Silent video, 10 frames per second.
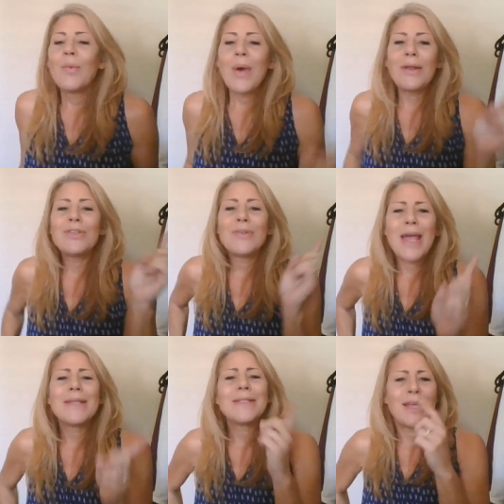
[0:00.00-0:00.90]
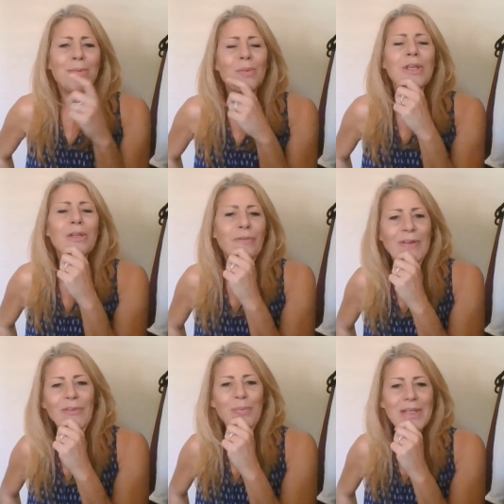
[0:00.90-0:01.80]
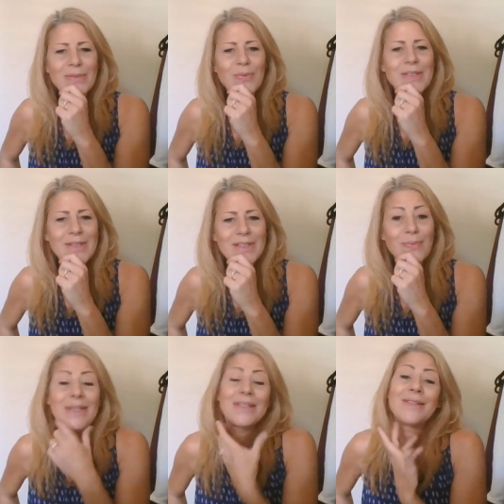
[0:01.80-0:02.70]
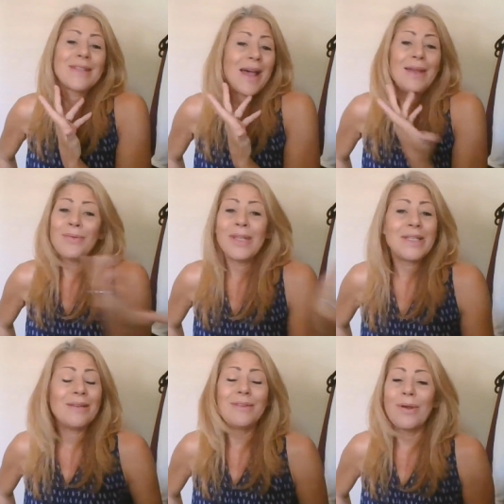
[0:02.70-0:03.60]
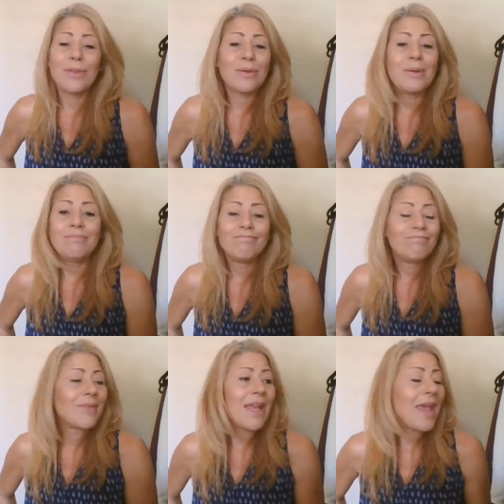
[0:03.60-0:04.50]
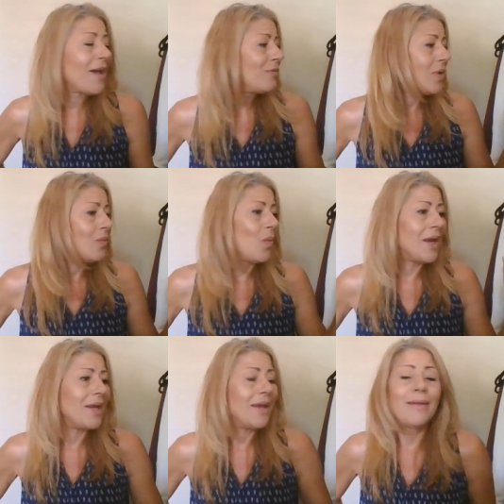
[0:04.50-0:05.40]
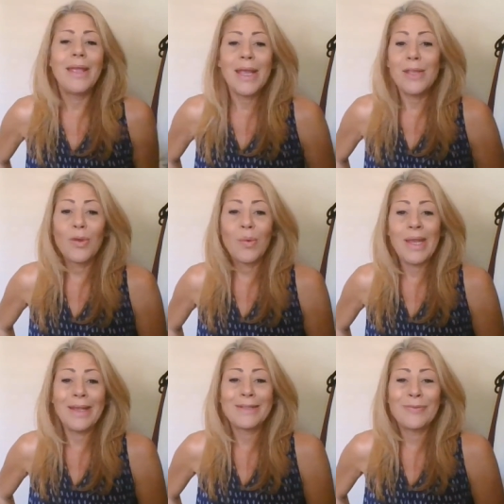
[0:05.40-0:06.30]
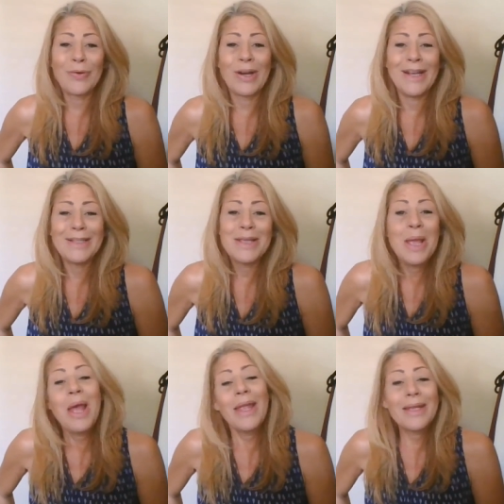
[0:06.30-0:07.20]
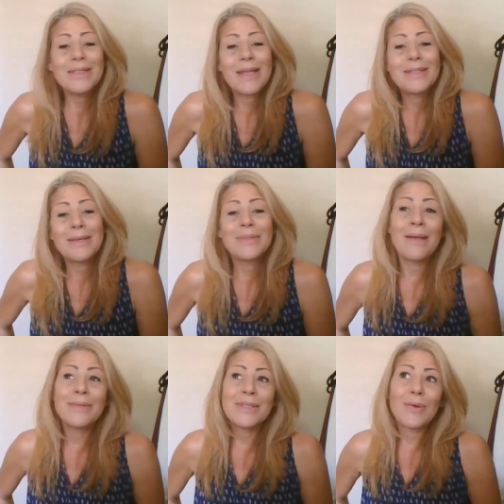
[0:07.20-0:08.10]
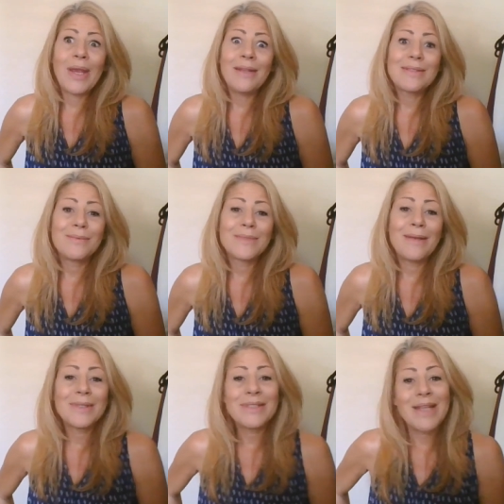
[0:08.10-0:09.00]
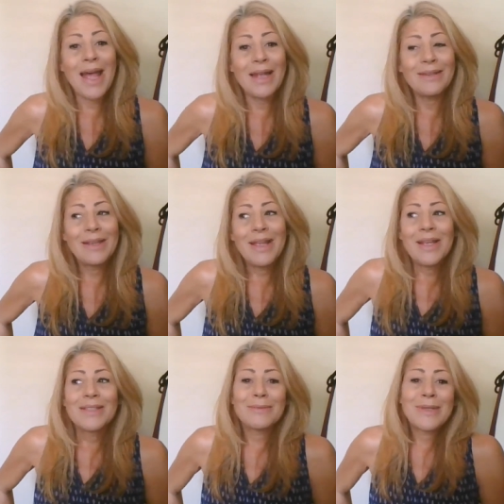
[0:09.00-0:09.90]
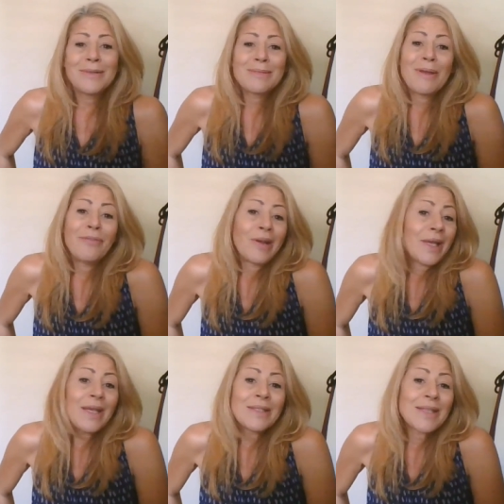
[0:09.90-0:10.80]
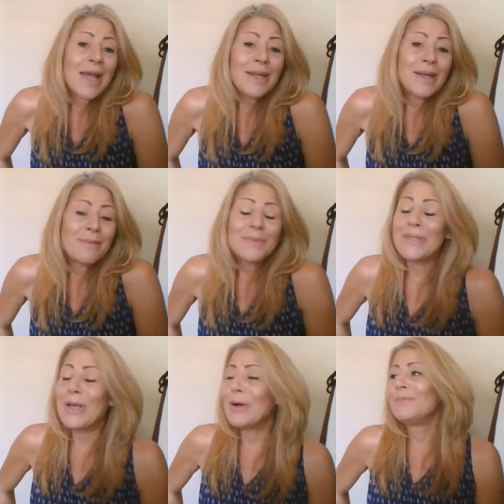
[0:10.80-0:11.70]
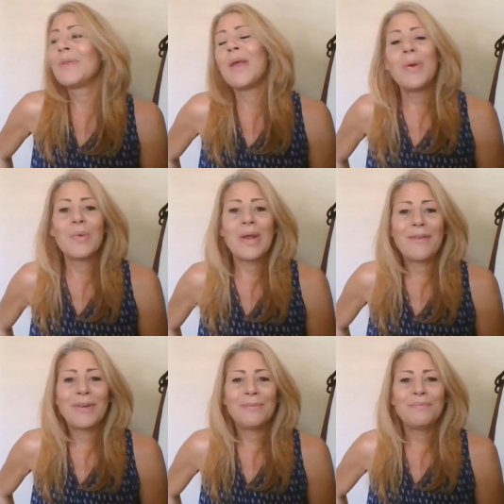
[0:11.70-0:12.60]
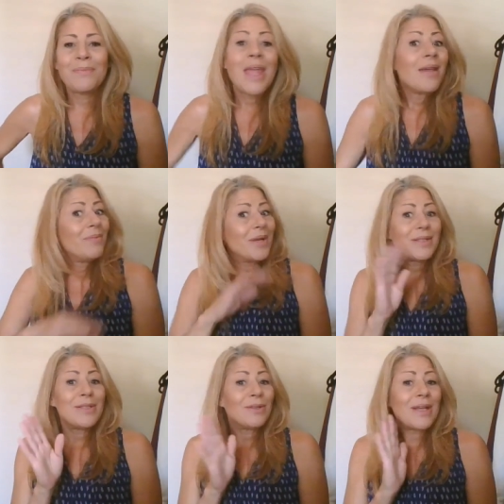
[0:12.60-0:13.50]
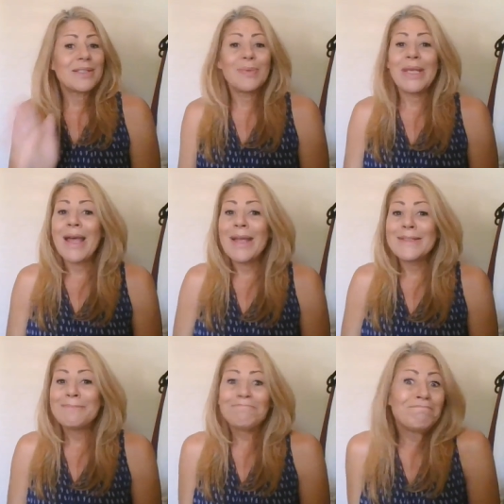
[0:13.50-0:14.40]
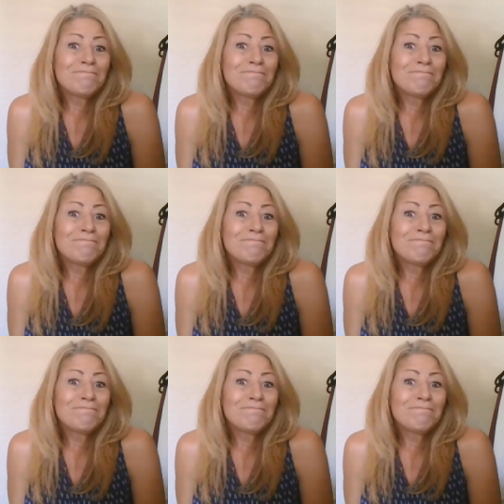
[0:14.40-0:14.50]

Why don't you guys tell me what your favorite piece was this week, since I really didn't go through and like have one waiting in the wings for it. Like I said, sometimes it's great, sometimes it's not. Sometimes it's my funkiest item, so whatever. But until next week, guys.